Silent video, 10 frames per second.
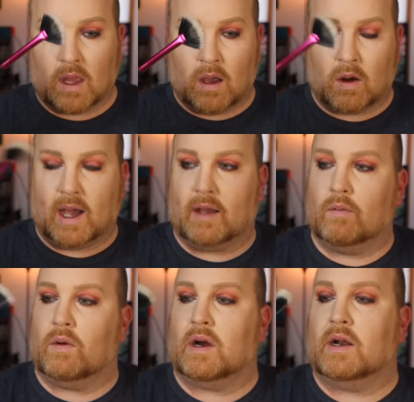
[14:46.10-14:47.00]
Okay,
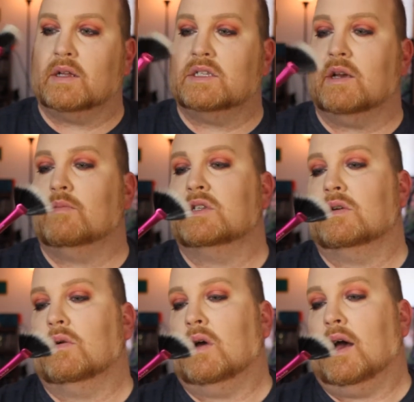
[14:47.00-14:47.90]
we're going to attempt
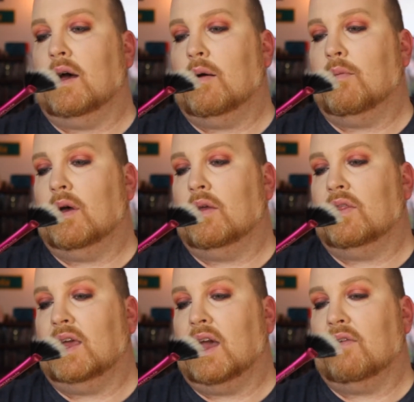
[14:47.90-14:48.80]

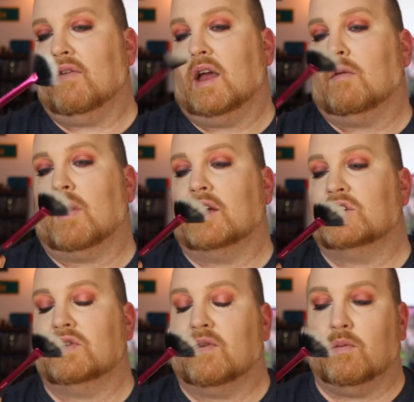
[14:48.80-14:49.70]
the fan
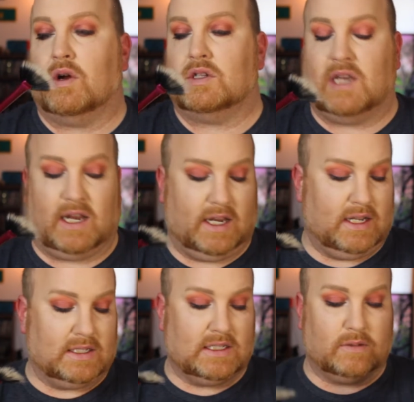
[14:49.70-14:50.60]
brush from Real
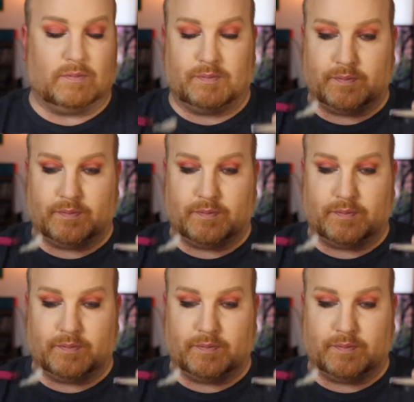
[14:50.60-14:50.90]
Techniques.